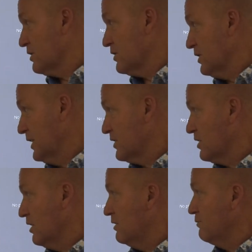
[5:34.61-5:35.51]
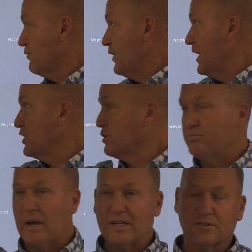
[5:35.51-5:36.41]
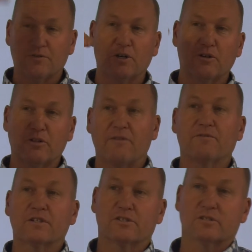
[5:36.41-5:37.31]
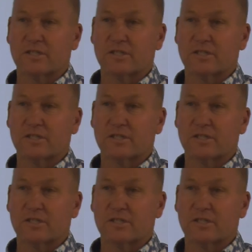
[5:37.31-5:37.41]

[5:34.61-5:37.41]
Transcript: So let's go find your best photo that fits your